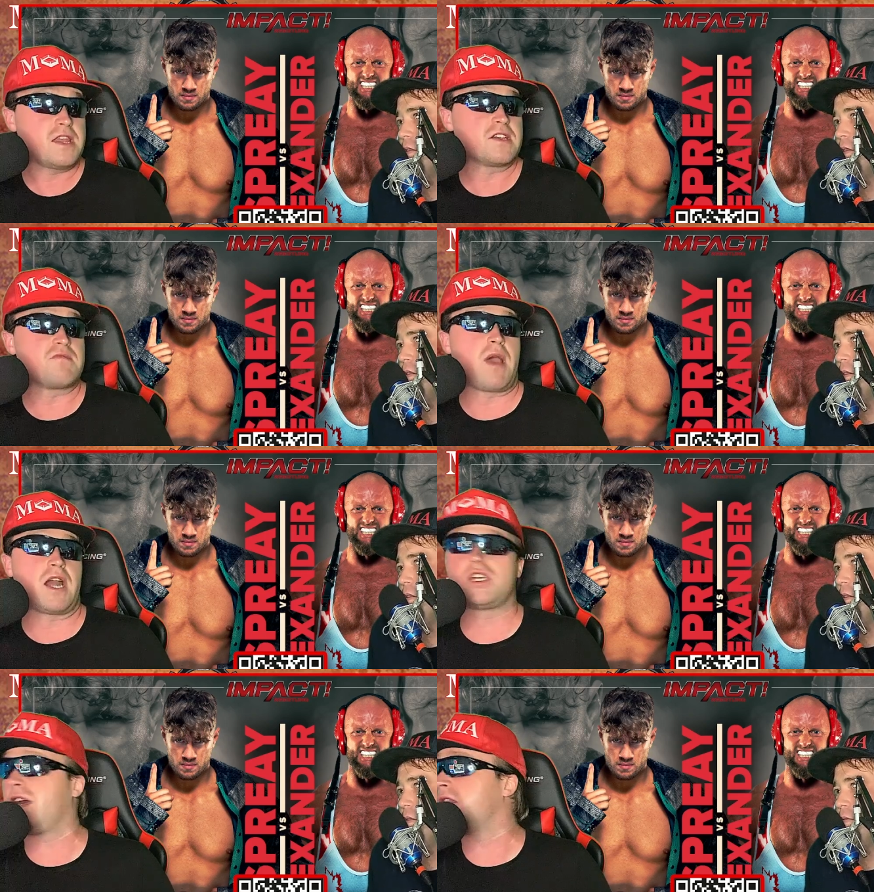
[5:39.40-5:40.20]
Speaker 1: this
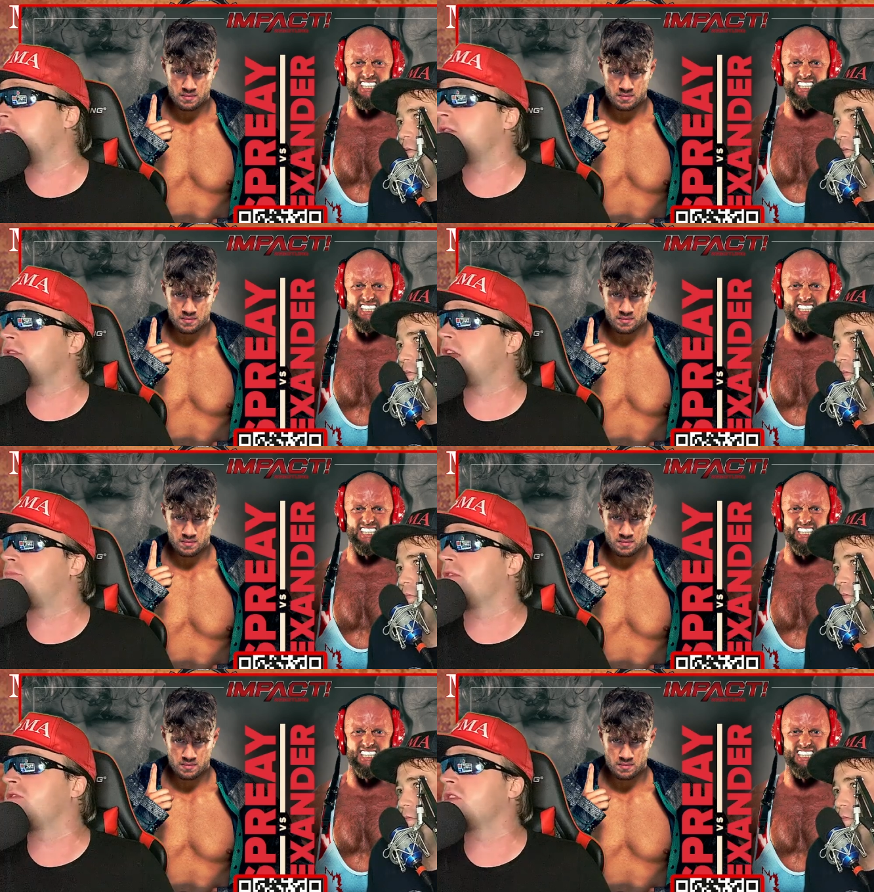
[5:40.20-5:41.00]
match. I, thought it was a
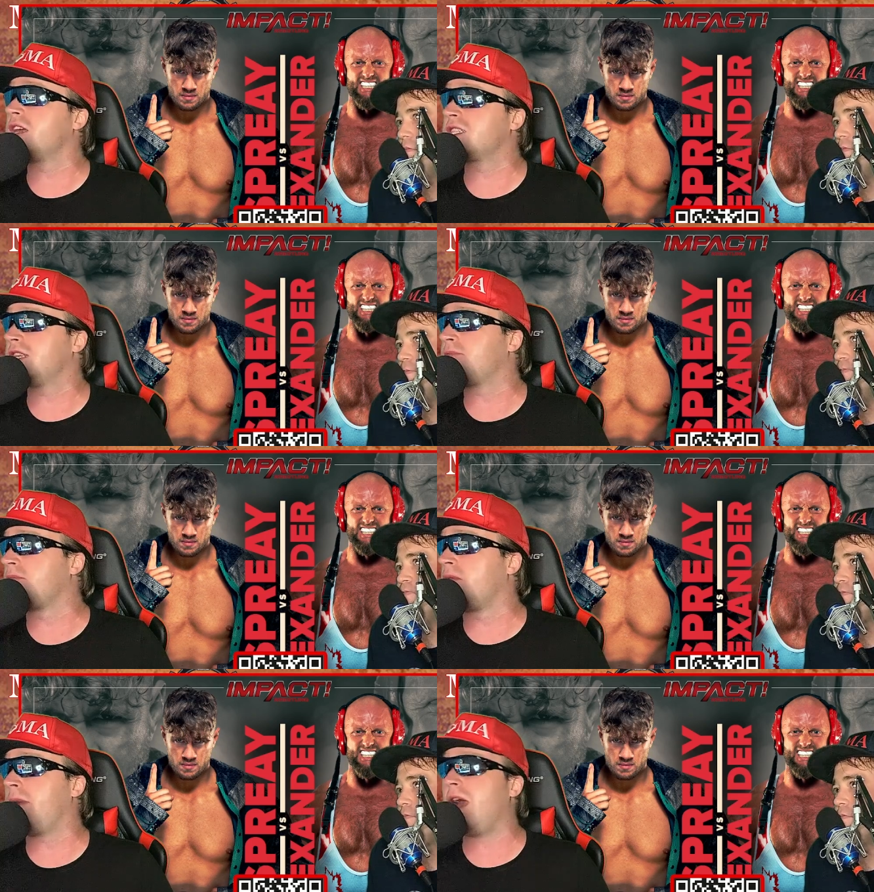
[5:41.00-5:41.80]
perfectly
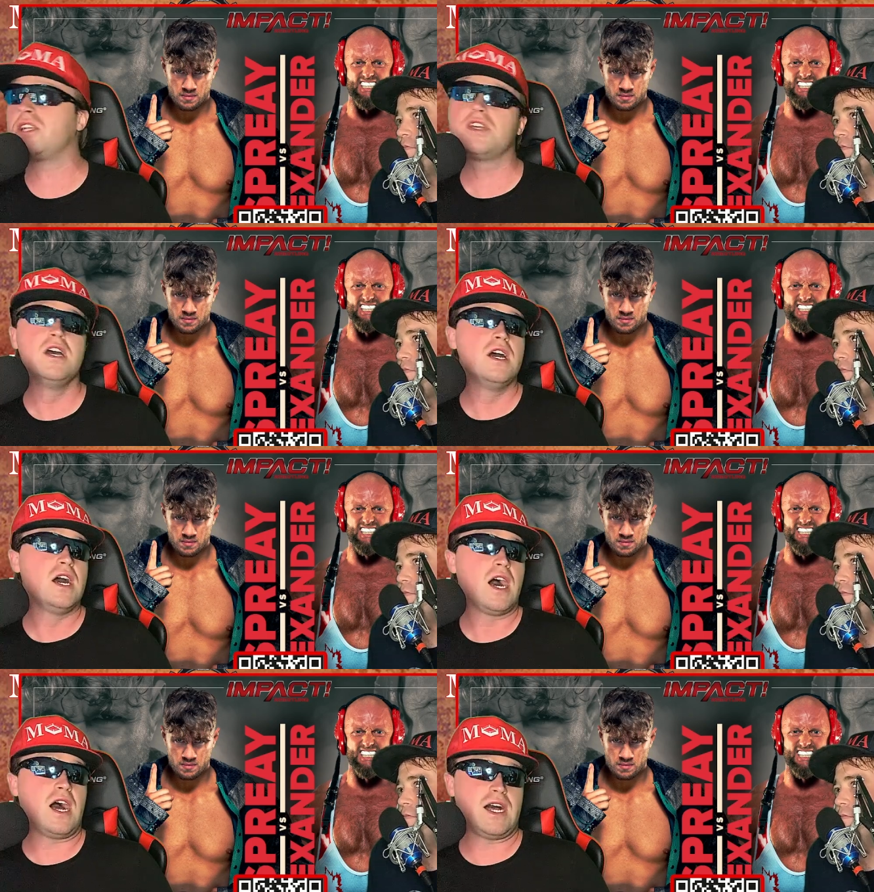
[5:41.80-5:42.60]
acceptable match.
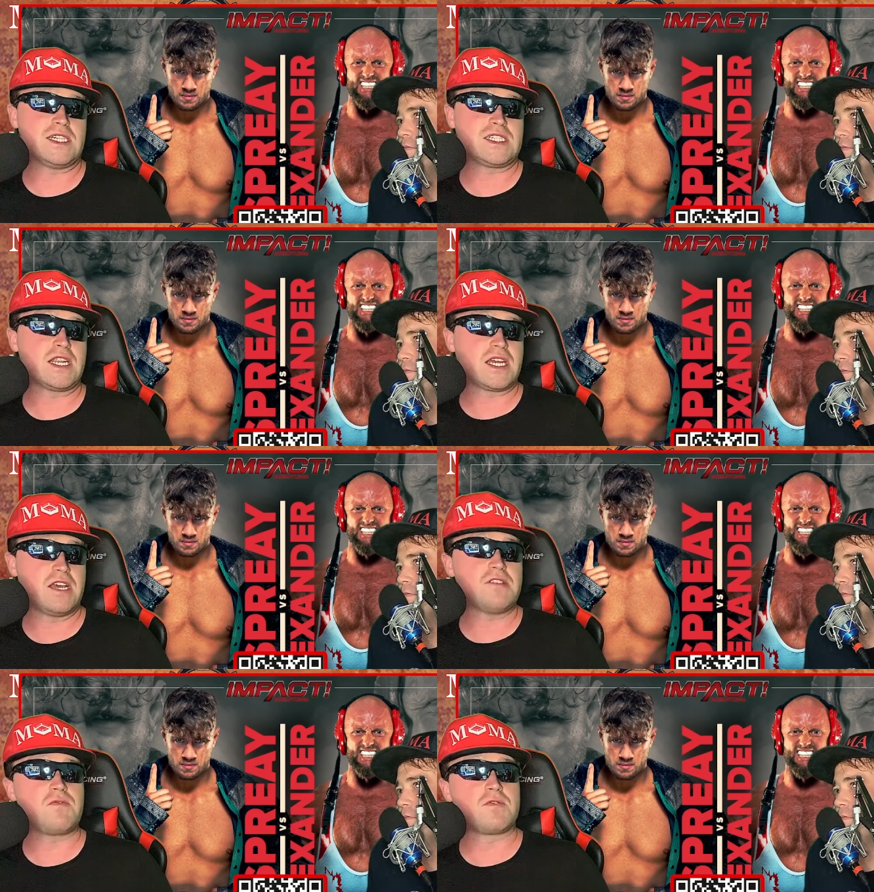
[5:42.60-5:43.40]
Uh, Sonny
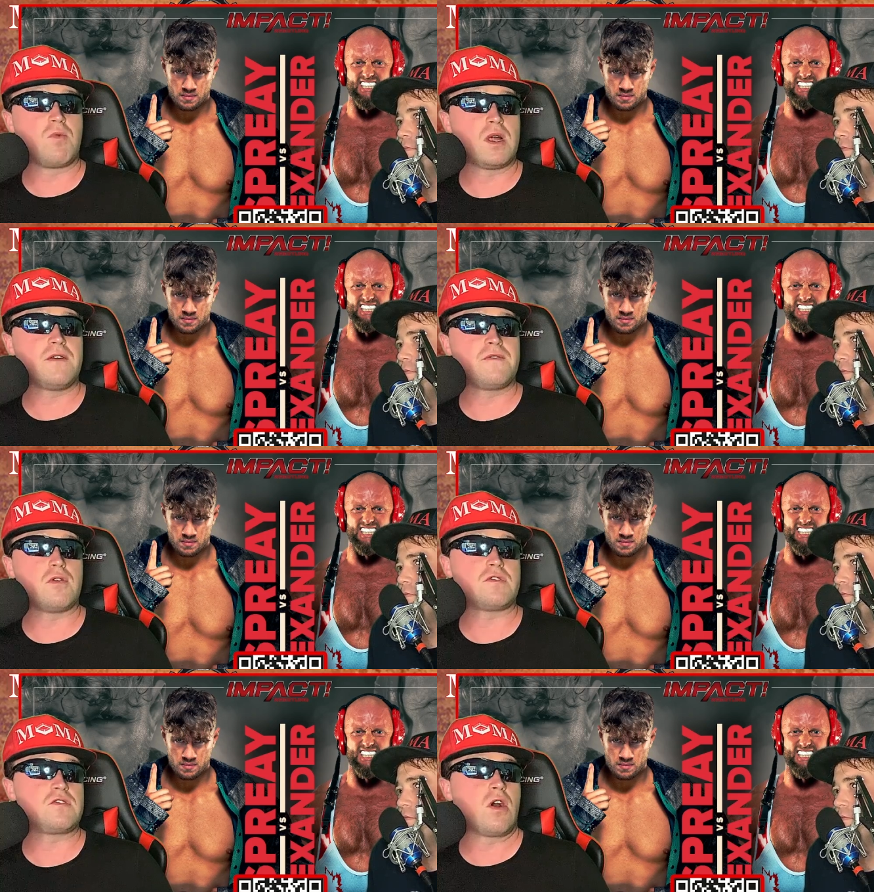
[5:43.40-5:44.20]
Kiss was one of
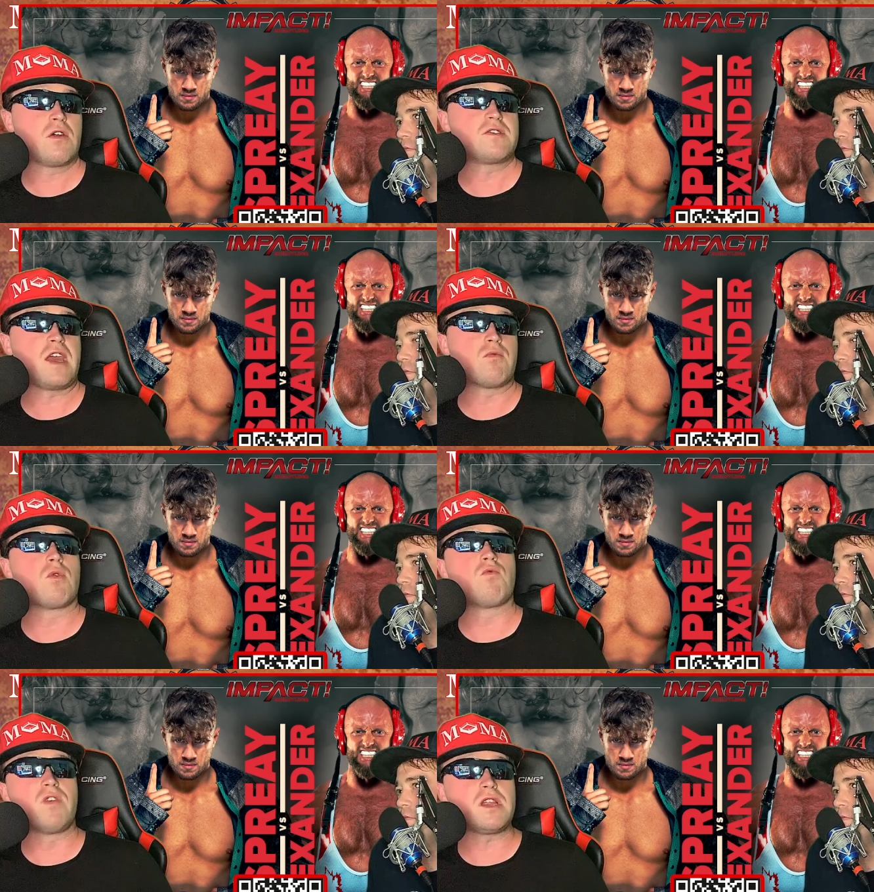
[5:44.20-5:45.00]
those stars they were
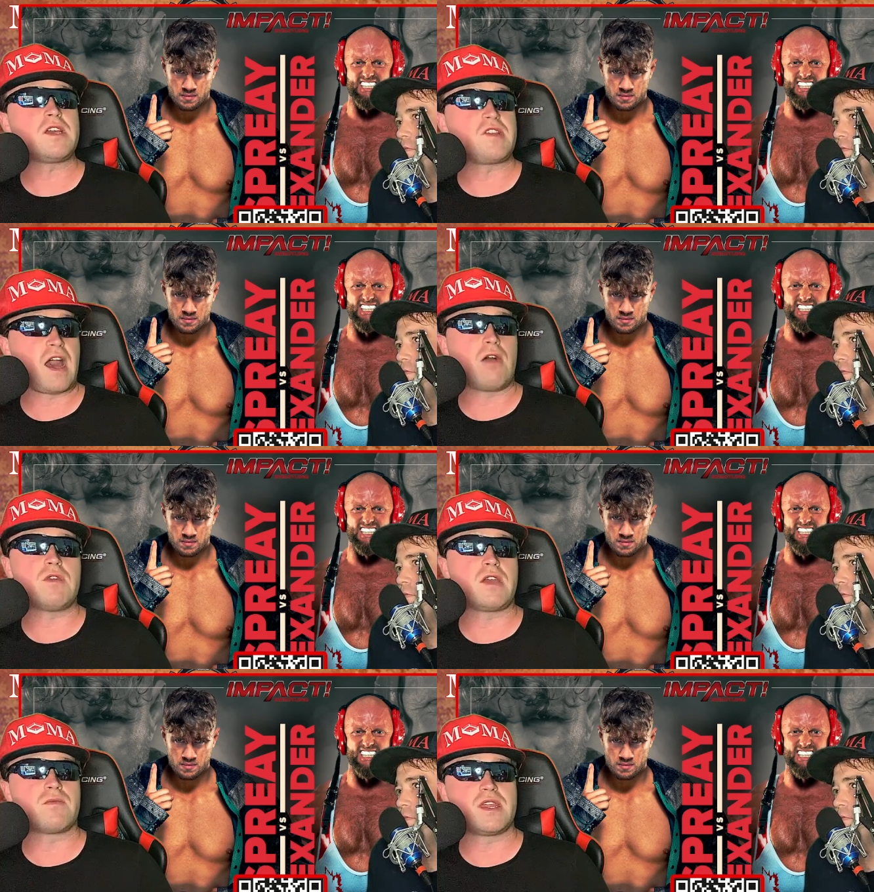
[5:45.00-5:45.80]
really
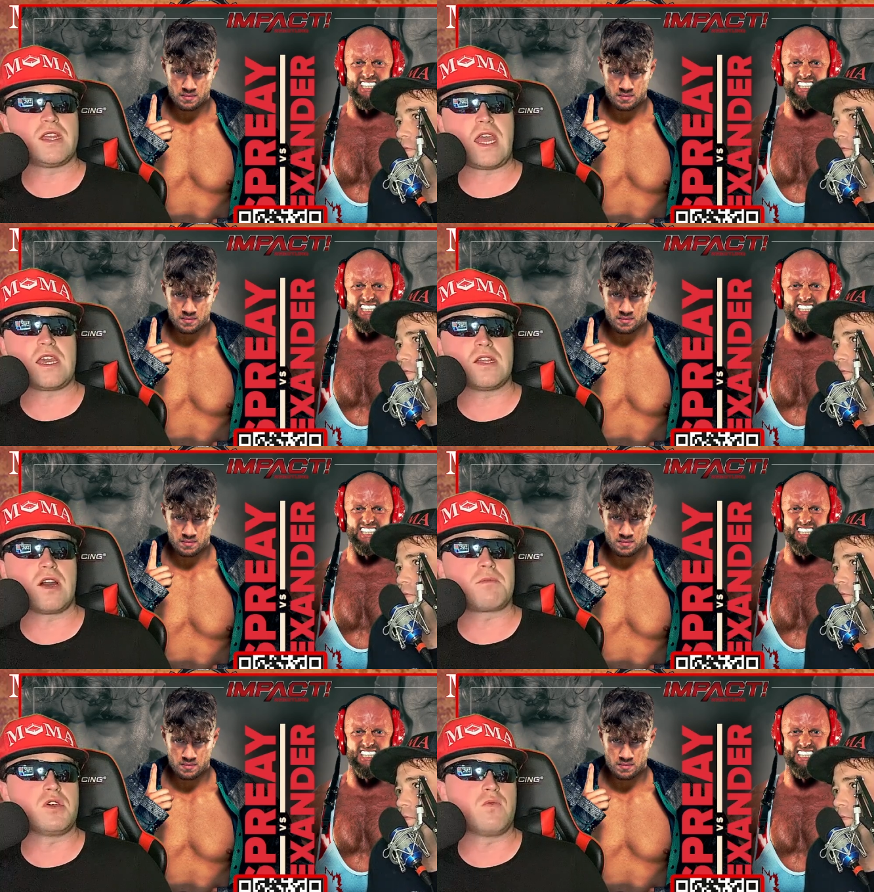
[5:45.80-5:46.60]
touting within AEW
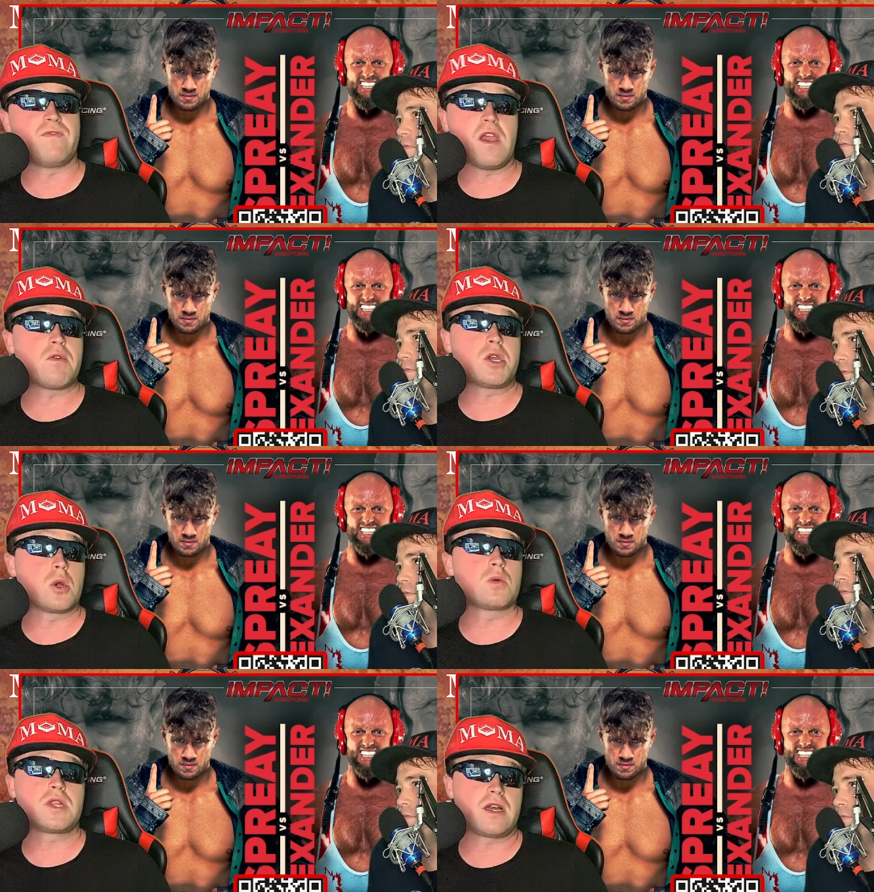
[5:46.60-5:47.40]
mm -hmm. very mm-hmm.
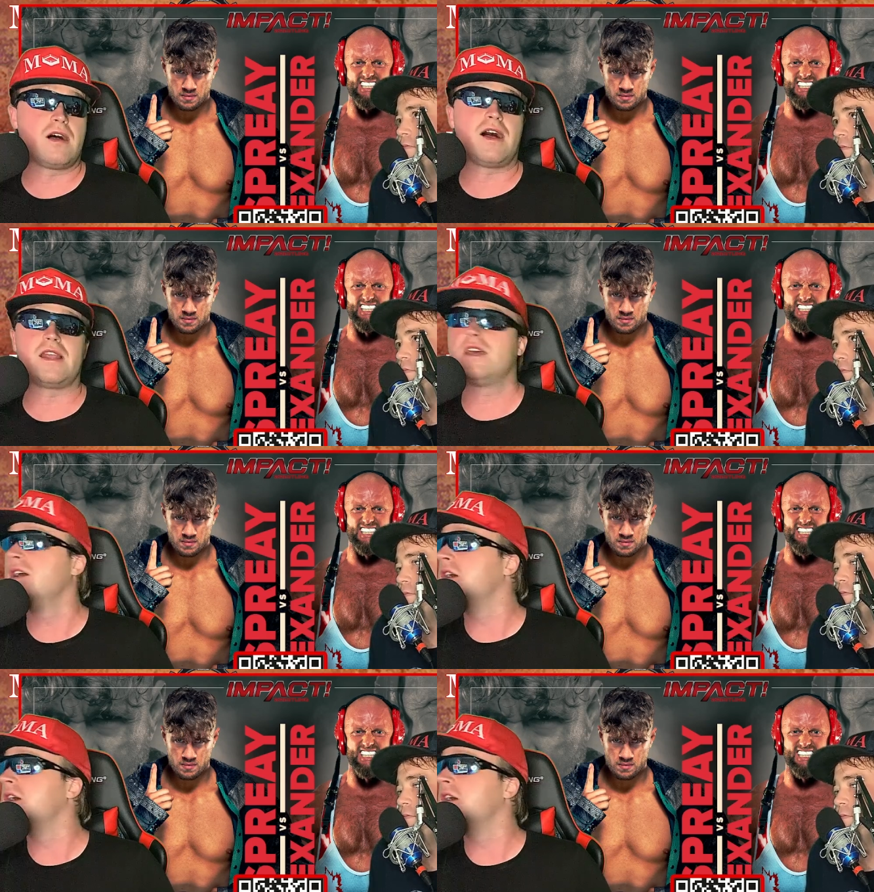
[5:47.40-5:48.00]
early on